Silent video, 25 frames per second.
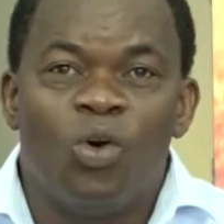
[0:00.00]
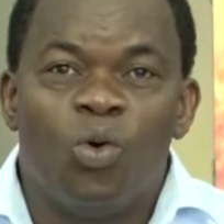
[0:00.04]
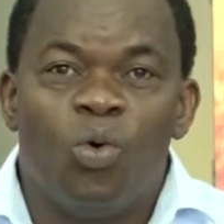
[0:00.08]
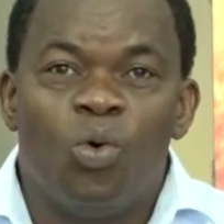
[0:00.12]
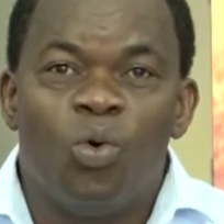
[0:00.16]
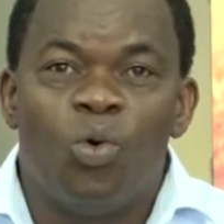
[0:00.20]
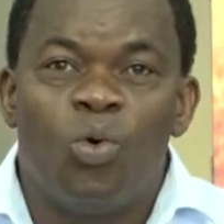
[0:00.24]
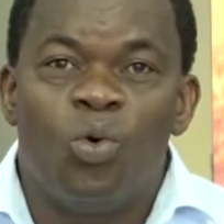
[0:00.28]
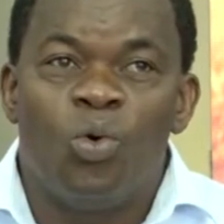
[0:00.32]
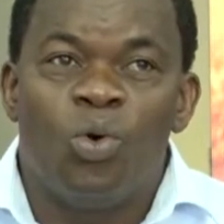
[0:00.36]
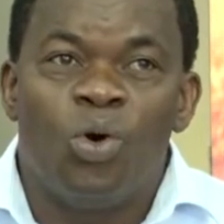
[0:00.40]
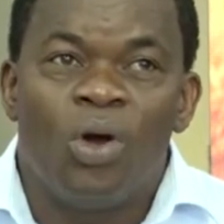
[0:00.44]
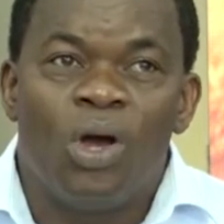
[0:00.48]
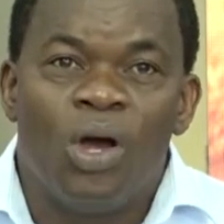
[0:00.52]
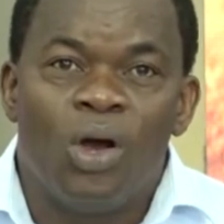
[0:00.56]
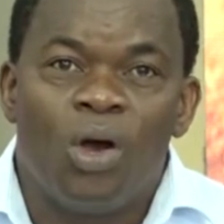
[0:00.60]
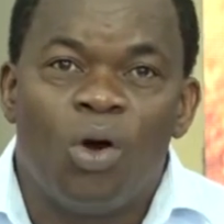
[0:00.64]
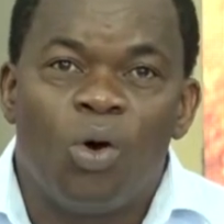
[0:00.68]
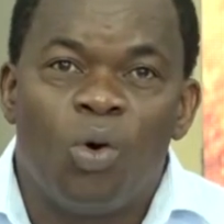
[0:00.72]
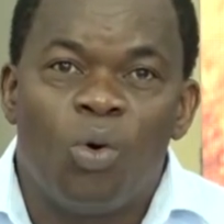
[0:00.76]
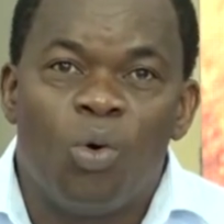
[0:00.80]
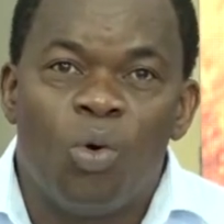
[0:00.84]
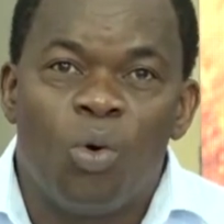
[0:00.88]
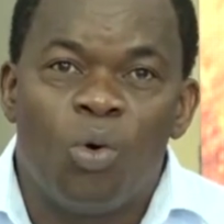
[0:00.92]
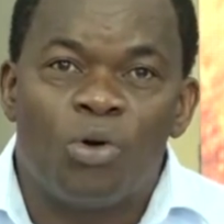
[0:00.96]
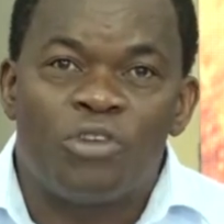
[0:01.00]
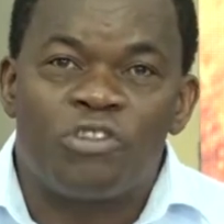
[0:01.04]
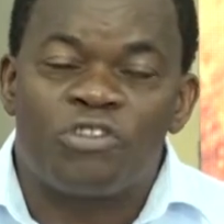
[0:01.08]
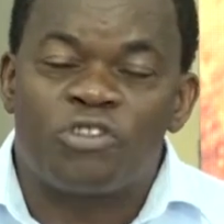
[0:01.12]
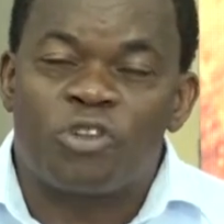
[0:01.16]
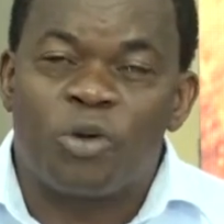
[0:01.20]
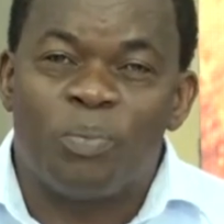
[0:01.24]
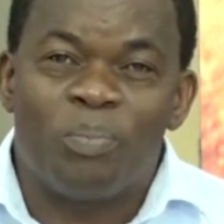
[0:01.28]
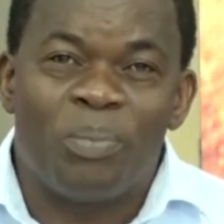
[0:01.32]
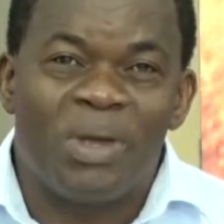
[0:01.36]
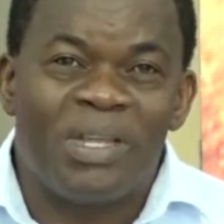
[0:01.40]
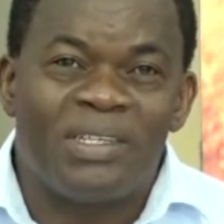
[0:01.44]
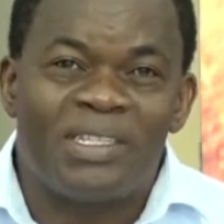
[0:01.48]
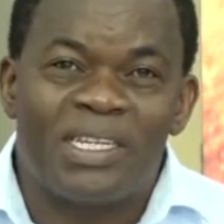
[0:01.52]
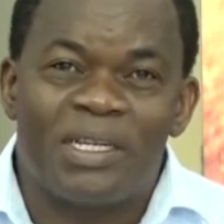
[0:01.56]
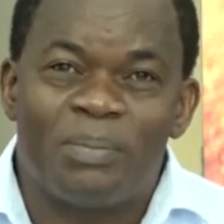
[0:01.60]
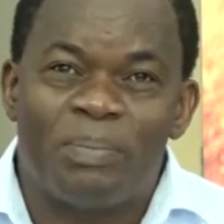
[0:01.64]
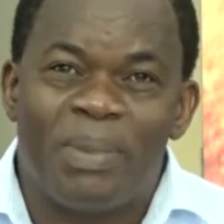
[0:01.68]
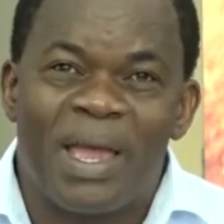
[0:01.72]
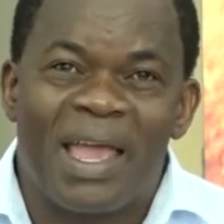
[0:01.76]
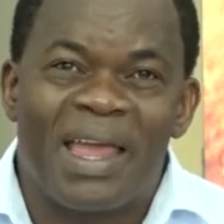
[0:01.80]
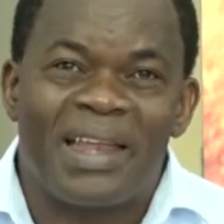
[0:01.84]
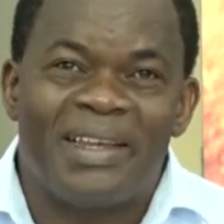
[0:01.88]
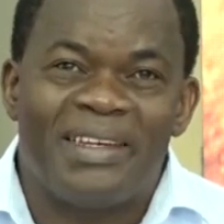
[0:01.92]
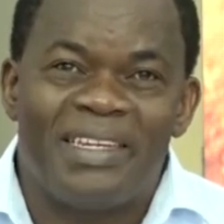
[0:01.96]
who was tormented
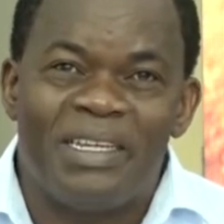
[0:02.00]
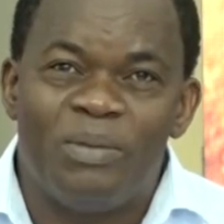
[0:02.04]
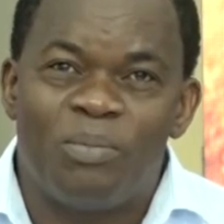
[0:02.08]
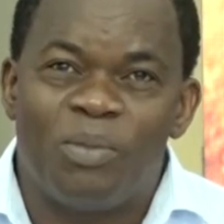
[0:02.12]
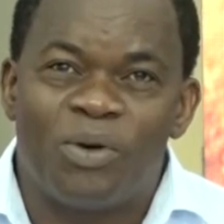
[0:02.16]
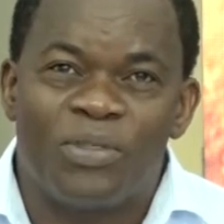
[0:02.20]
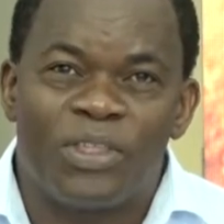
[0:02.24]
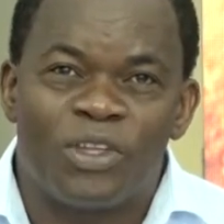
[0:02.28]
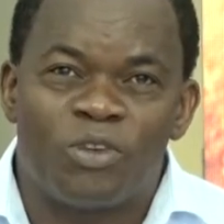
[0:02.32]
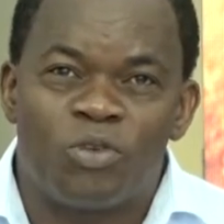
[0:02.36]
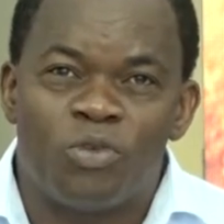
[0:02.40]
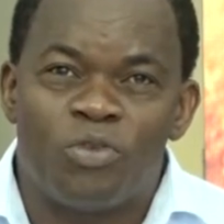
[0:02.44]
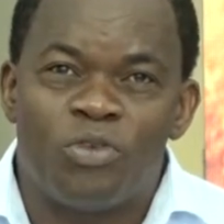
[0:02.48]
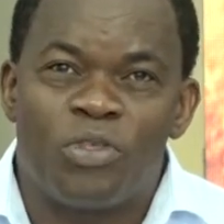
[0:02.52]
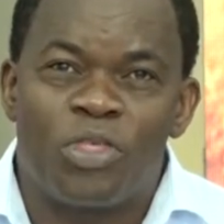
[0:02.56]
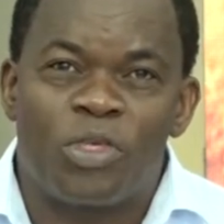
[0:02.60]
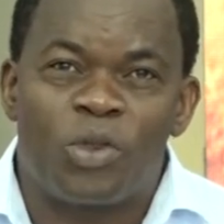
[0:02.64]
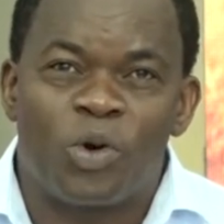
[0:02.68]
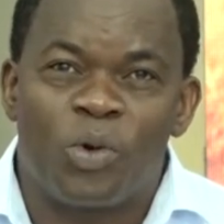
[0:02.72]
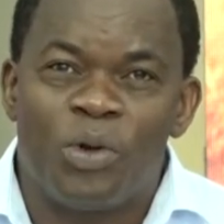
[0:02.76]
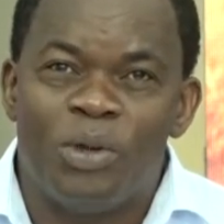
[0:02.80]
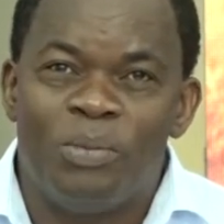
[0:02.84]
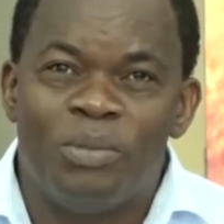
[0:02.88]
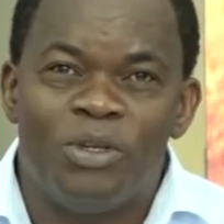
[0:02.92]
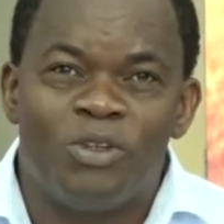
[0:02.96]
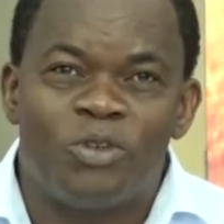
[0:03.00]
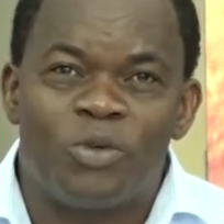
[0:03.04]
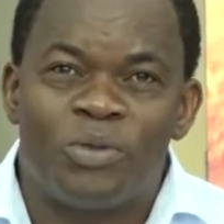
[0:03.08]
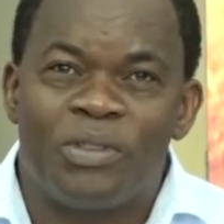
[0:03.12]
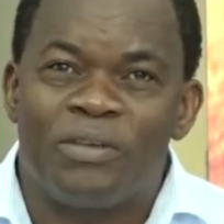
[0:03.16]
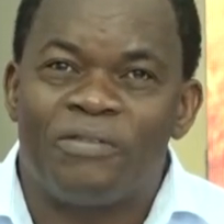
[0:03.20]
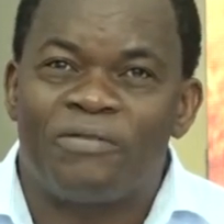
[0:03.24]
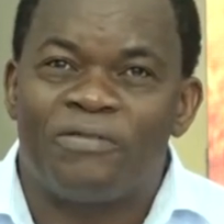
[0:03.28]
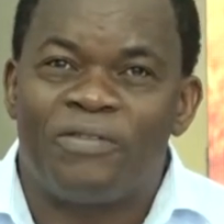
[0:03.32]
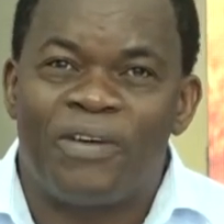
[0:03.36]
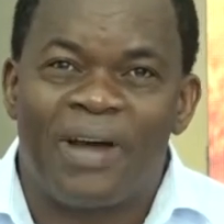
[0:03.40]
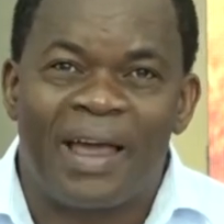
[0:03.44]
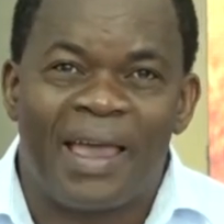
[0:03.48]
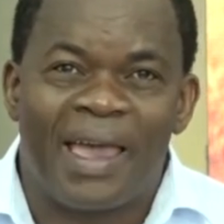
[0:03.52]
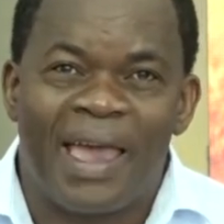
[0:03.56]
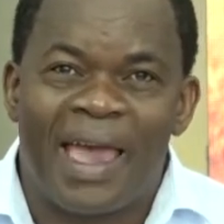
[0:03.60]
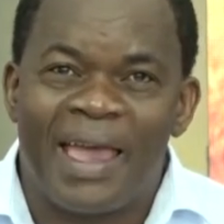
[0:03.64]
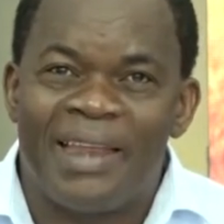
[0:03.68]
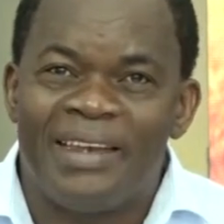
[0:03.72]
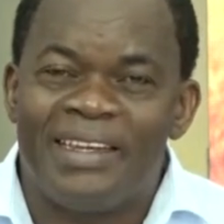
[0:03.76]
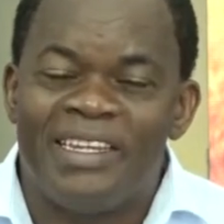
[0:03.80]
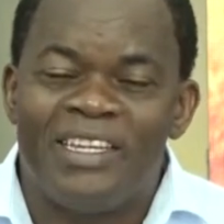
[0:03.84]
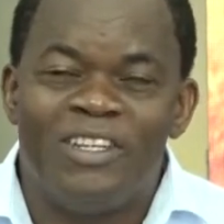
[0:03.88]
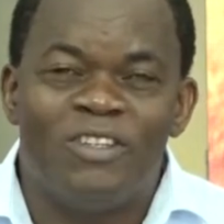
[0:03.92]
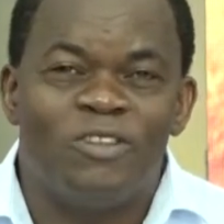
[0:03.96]
by a demon that would throw him into the fire
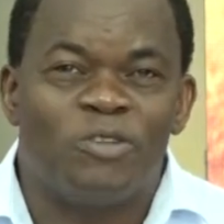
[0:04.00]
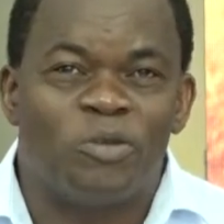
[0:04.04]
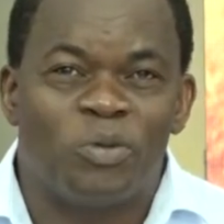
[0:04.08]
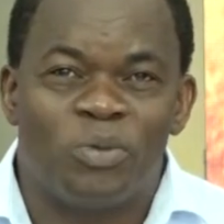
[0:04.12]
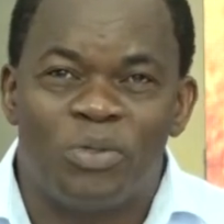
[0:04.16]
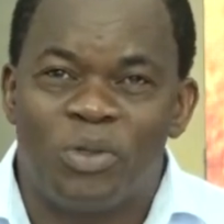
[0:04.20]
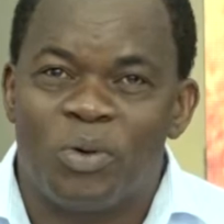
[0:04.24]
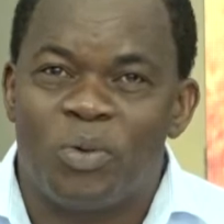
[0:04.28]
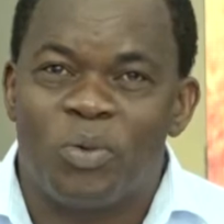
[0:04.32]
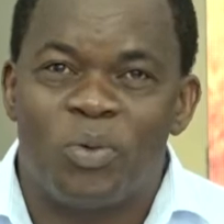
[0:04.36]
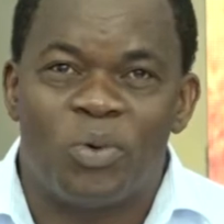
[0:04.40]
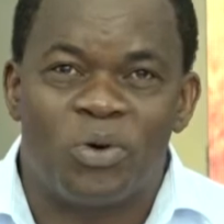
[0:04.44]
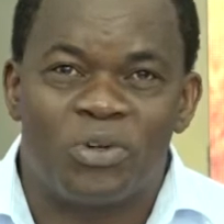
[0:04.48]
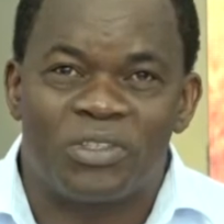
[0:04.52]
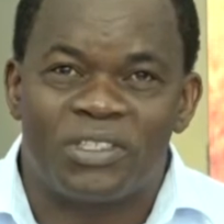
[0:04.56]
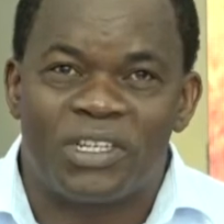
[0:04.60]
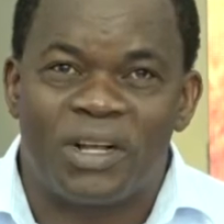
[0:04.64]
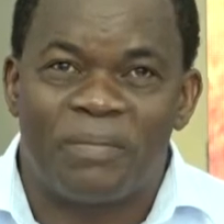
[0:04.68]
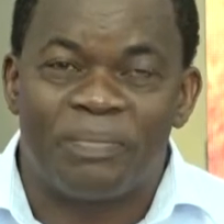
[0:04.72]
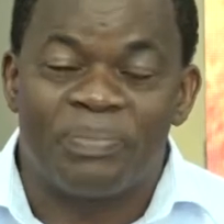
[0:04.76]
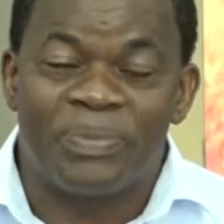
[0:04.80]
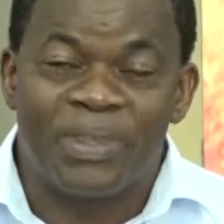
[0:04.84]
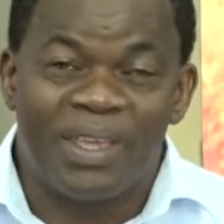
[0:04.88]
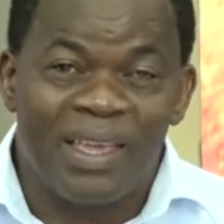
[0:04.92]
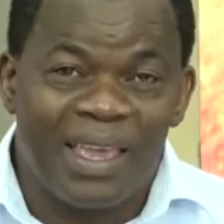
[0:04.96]
and into the water.